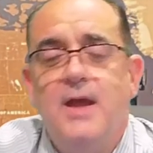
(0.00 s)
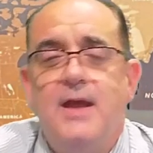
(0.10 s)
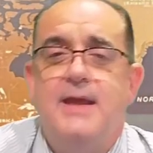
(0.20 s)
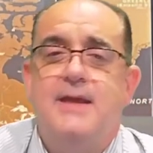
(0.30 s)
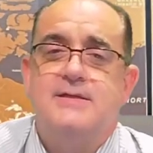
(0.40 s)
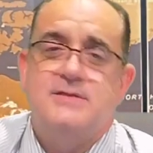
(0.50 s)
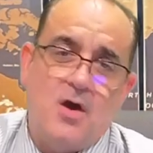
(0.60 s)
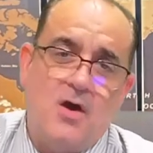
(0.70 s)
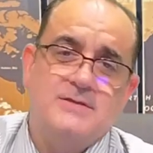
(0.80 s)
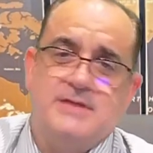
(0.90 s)
He is
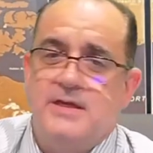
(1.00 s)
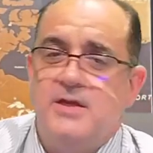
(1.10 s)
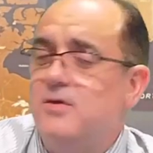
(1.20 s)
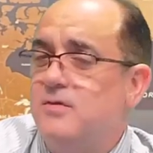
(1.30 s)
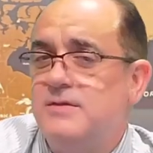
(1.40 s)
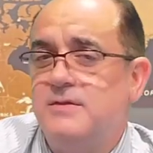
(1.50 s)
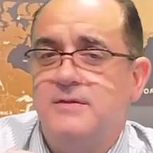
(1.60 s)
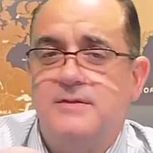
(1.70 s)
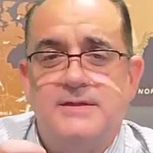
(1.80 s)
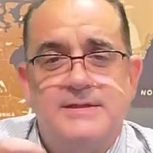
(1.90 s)
causing you
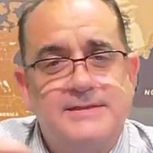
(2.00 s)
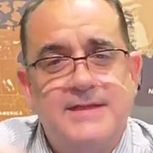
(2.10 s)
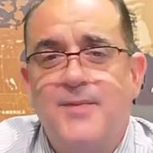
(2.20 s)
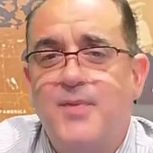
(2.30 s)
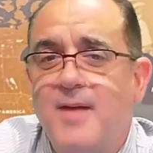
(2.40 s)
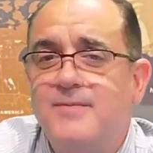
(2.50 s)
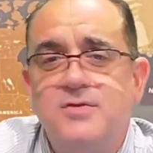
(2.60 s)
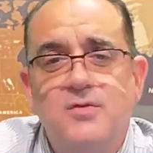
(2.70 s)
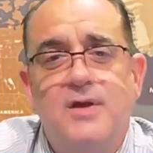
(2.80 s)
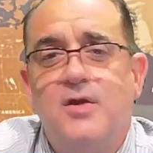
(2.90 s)
to step up
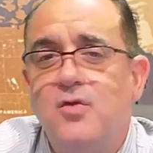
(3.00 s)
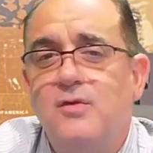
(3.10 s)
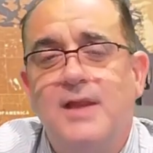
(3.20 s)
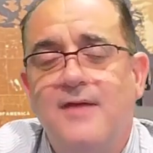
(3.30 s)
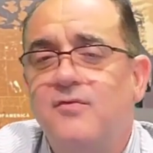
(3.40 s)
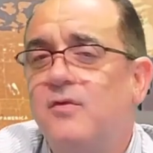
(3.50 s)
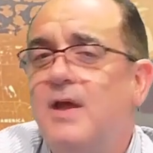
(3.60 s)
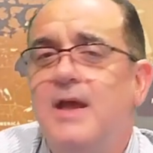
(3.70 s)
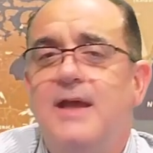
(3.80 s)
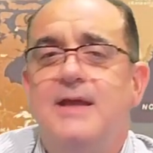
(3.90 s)
to a new level.
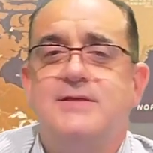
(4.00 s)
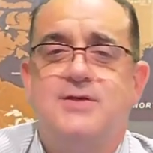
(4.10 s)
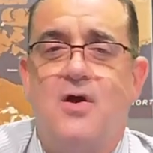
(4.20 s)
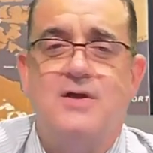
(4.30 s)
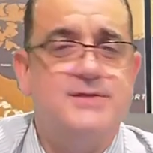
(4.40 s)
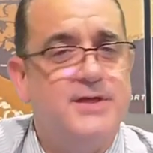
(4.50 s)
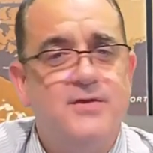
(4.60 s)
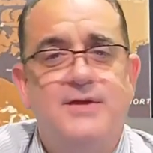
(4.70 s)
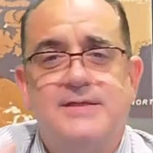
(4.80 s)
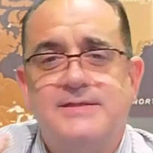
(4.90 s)
He is causing you
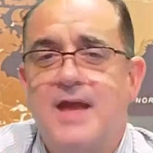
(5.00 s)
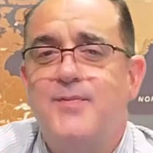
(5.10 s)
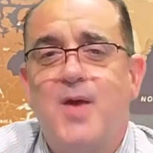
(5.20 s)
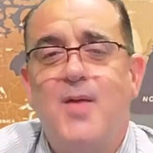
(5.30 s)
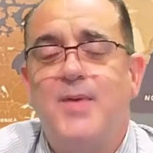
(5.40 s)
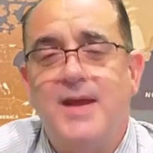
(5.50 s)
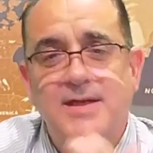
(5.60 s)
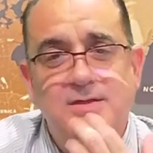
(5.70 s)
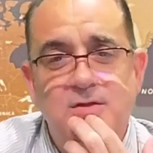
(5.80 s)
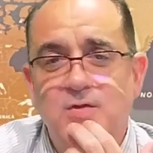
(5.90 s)
to step up
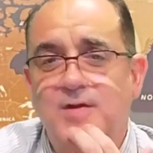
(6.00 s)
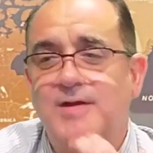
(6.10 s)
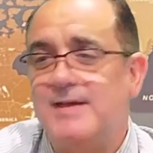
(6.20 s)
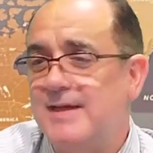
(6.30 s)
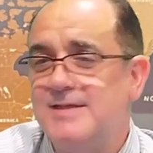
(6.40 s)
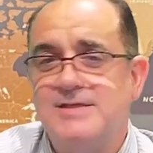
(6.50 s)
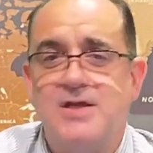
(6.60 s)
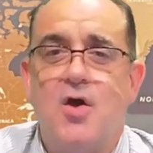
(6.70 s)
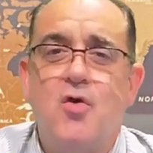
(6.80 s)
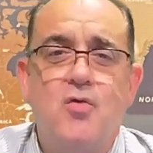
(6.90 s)
into a
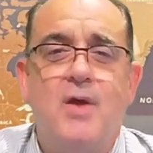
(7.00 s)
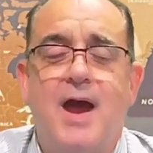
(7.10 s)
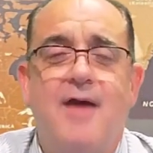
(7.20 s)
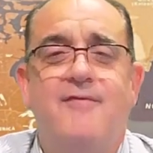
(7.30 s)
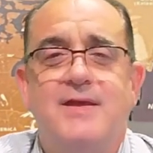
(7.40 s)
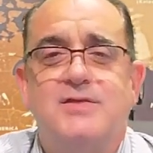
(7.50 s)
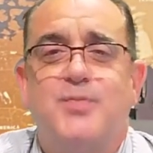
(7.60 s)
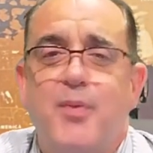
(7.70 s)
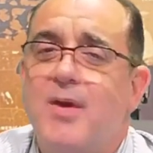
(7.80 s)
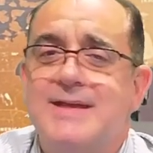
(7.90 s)
zone of his
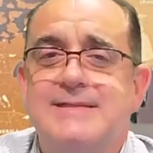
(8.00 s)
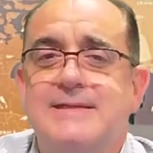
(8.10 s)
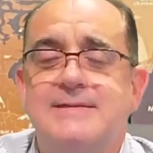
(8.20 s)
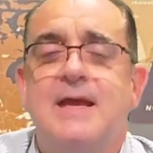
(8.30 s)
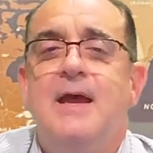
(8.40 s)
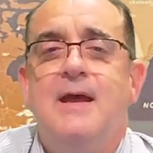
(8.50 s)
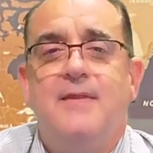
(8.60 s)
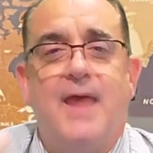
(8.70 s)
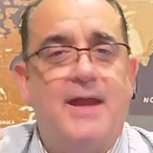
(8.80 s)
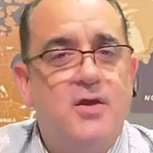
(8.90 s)
presence
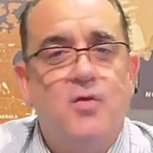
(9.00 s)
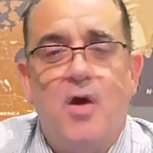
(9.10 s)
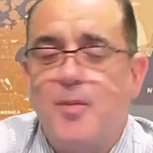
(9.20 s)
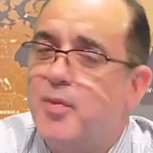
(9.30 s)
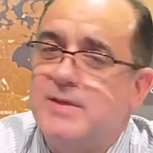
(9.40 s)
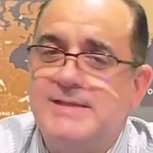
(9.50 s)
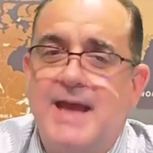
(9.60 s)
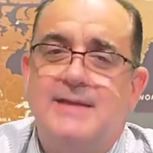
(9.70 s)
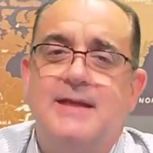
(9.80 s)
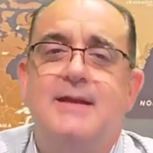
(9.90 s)
that you are
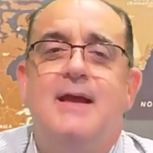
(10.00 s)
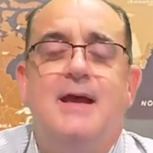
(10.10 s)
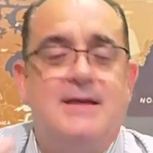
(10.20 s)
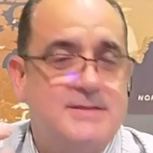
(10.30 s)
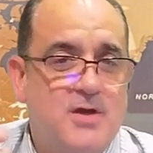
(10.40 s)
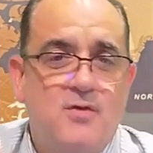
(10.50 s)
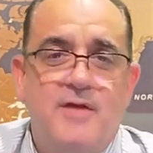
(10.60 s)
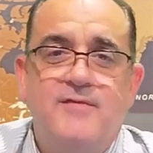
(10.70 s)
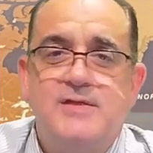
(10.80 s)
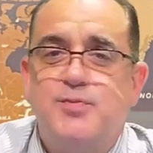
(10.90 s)
protected, a zone of
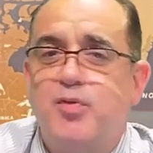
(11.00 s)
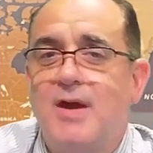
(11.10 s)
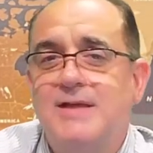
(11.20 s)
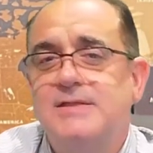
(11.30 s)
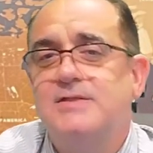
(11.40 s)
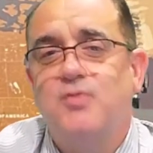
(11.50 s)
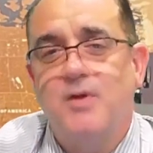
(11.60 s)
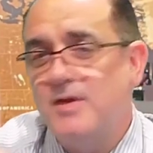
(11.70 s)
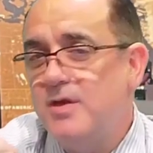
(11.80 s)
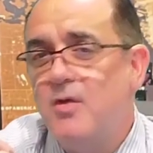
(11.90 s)
his presence where
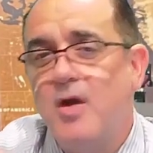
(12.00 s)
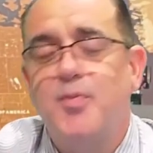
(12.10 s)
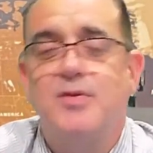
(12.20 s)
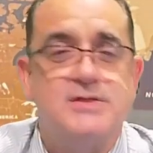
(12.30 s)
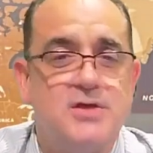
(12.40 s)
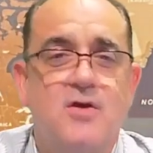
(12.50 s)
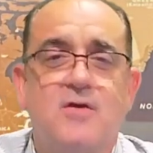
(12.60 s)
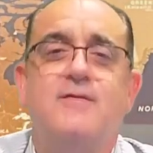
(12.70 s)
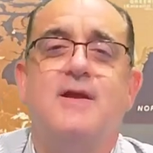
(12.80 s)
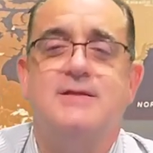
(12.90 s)
you are
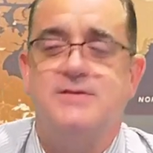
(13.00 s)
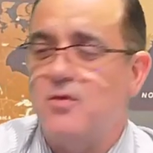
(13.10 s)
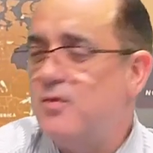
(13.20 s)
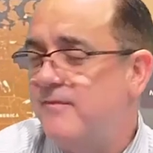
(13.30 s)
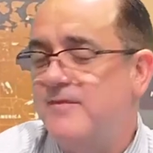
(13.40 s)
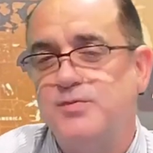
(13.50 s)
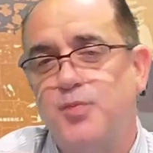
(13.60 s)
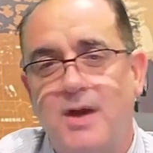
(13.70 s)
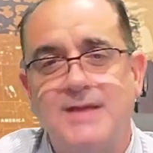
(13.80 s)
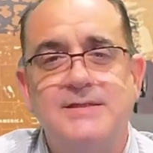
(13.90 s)
preserved, a zone of his
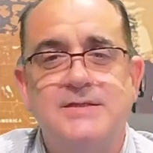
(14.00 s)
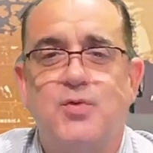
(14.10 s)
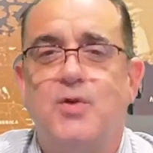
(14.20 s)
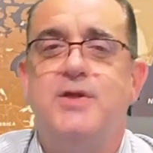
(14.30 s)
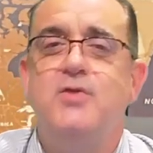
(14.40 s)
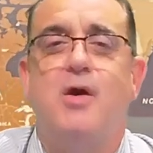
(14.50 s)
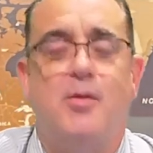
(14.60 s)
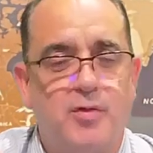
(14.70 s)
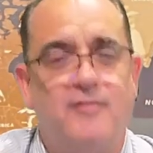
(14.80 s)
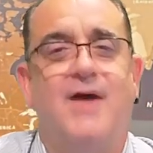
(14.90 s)
presence where you are
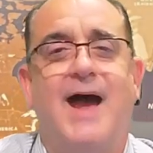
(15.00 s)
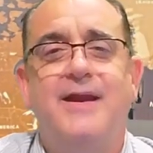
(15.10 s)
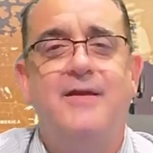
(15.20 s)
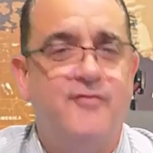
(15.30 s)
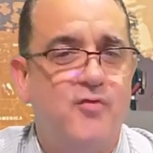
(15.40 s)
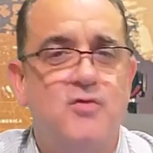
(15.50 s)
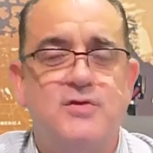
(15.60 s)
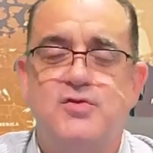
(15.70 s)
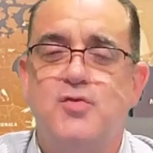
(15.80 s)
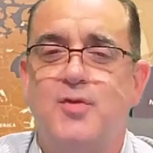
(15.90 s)
provided for
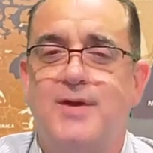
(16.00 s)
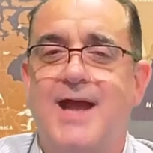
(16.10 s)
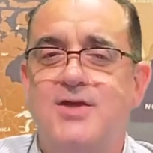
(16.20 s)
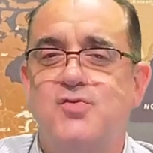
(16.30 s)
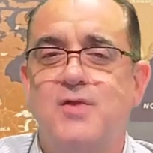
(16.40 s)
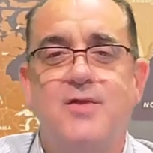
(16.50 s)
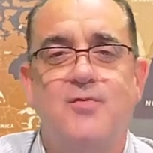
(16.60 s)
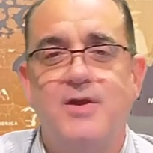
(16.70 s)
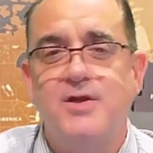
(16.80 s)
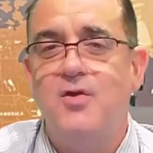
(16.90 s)
supernaturally, where
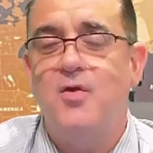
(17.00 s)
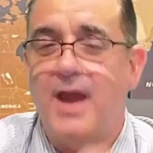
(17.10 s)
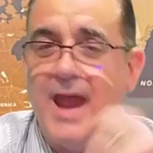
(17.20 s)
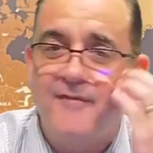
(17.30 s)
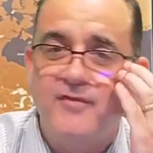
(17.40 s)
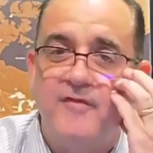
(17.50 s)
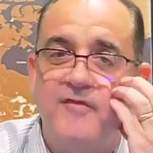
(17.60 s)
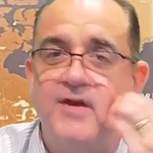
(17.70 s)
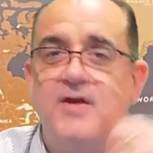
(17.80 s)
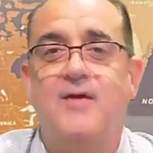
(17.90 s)
you don't have to
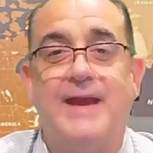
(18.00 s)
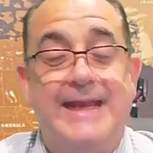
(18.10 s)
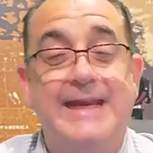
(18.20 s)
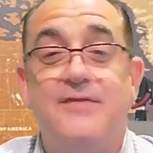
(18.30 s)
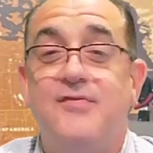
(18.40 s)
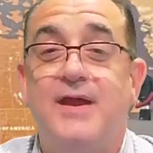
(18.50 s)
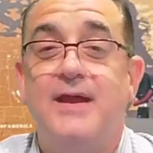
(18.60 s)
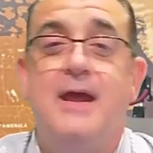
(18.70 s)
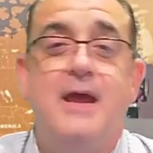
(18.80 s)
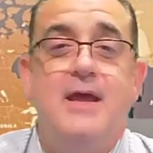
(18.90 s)
fear
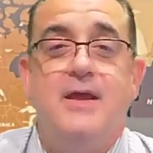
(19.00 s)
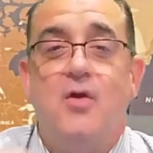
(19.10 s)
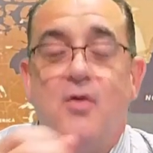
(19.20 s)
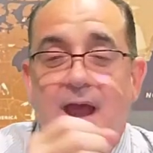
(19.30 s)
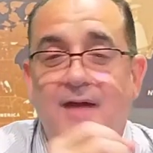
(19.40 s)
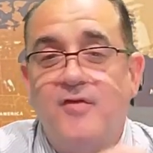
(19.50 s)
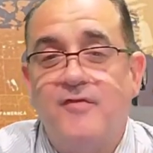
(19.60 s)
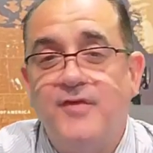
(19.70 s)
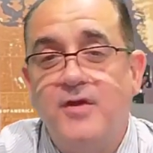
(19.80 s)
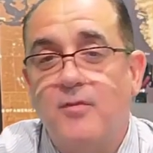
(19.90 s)
anything. You don't have to
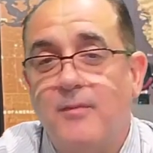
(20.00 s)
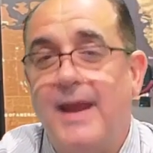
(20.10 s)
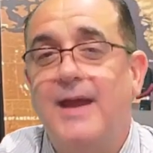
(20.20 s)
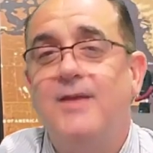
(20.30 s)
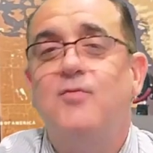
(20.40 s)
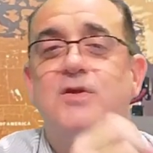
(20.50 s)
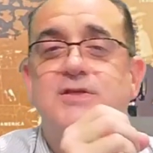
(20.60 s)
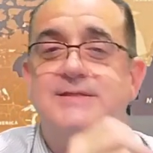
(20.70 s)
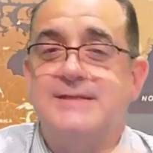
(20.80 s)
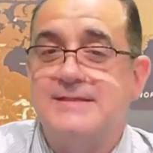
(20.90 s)
fear man, which
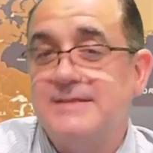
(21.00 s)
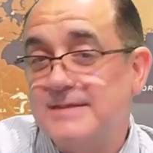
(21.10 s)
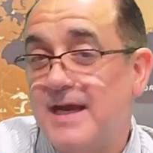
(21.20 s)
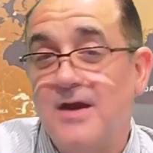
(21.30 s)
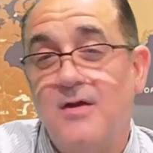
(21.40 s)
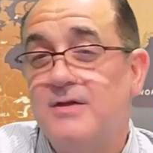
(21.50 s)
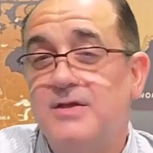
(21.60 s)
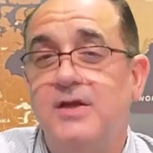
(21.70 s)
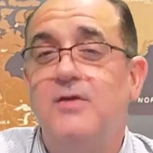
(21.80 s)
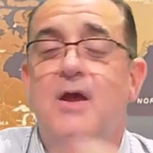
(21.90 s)
is a snare unto
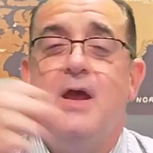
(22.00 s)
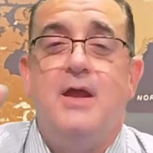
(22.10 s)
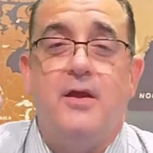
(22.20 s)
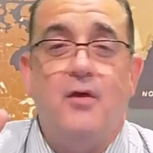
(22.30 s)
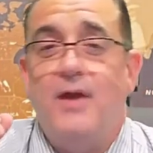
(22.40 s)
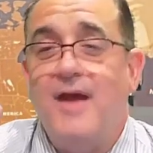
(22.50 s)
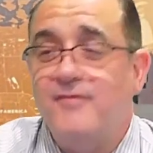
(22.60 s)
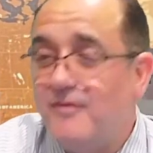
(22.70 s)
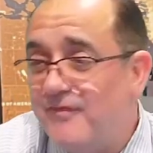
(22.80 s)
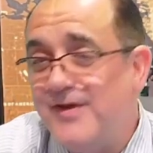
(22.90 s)
you. You don't have
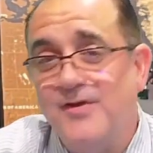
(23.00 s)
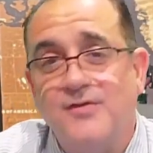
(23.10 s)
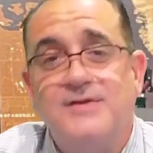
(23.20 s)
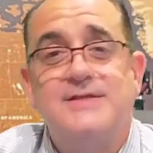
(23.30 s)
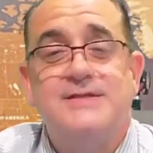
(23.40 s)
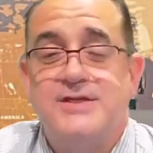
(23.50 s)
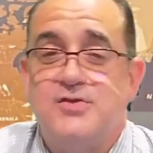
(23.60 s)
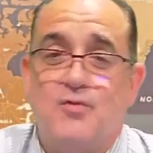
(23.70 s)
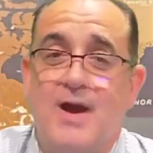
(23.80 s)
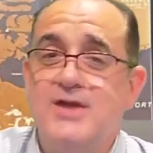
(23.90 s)
to fear
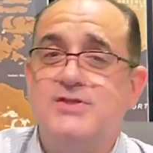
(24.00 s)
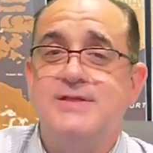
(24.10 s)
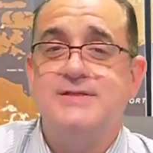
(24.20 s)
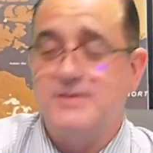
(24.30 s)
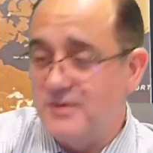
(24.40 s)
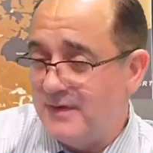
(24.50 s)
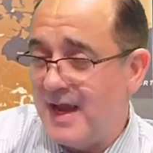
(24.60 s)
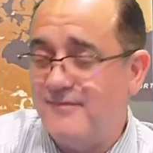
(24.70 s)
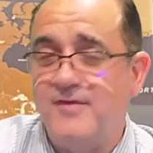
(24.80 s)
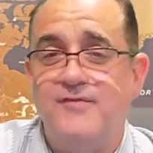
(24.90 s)
situations. You don't
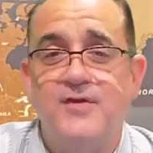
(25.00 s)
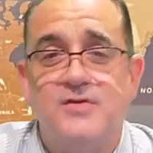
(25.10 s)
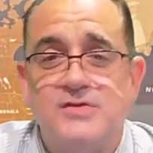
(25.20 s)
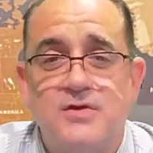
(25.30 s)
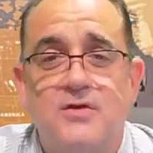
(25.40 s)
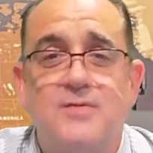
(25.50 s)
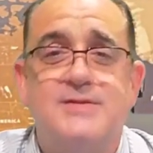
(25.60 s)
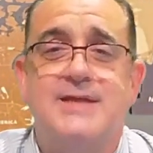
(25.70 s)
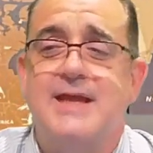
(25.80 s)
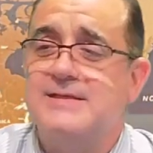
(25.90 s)
have to fear
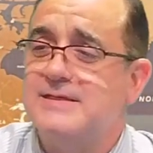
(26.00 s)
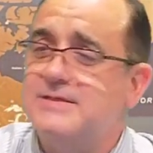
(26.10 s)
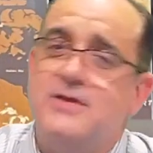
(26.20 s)
circumstances. You